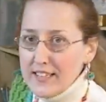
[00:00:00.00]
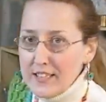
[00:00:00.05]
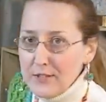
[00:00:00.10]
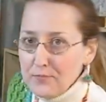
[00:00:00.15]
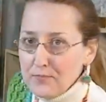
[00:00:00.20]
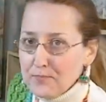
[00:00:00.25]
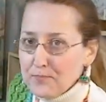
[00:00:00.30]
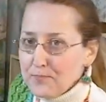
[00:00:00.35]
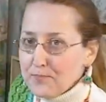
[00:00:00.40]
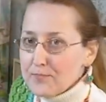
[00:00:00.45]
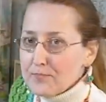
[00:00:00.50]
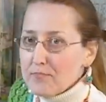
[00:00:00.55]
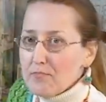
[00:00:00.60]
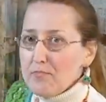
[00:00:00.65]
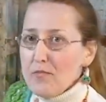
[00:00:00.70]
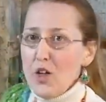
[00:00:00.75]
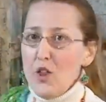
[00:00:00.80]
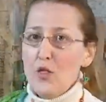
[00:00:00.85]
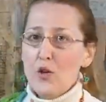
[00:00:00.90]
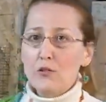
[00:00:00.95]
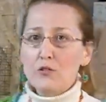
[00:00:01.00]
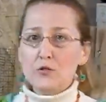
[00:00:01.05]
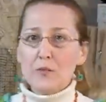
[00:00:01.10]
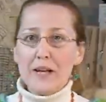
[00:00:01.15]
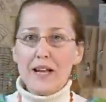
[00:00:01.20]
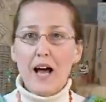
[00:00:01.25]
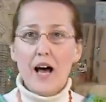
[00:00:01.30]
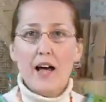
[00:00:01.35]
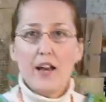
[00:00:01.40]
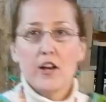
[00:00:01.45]
here. Those
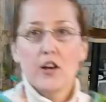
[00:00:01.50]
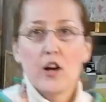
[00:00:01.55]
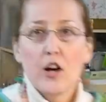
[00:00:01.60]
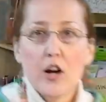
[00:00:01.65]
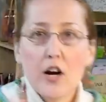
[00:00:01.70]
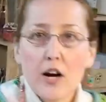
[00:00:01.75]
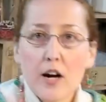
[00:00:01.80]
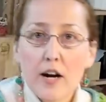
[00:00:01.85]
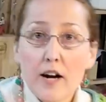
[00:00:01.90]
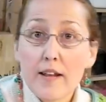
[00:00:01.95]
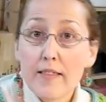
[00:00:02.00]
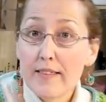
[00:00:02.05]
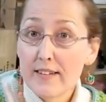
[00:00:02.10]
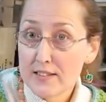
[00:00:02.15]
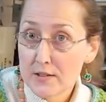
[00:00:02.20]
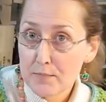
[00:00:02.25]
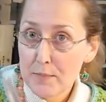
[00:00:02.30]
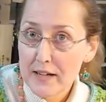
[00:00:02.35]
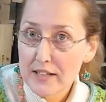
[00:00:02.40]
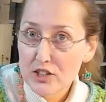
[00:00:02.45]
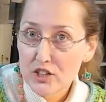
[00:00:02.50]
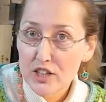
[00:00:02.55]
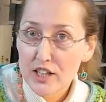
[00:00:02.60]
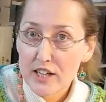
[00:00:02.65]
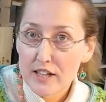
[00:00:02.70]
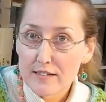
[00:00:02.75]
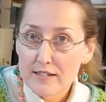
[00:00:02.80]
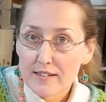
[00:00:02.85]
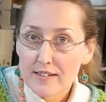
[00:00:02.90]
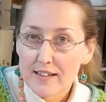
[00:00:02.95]
went under this bench
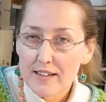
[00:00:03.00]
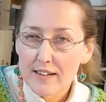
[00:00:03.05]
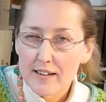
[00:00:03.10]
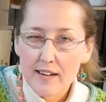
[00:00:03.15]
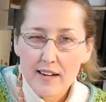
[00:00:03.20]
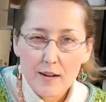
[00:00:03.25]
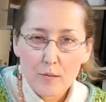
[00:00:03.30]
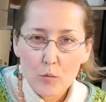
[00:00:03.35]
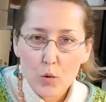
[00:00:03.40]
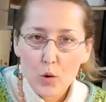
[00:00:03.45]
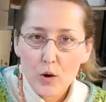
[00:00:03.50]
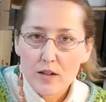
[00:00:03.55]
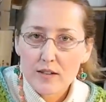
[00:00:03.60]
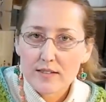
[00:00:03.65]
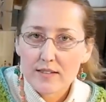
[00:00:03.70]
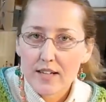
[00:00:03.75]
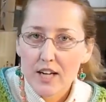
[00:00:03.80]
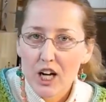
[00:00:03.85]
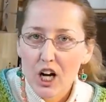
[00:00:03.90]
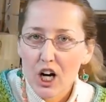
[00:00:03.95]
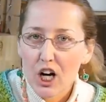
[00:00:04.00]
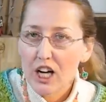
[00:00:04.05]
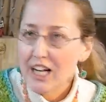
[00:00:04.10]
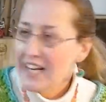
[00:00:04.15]
here that the camcorder is sitting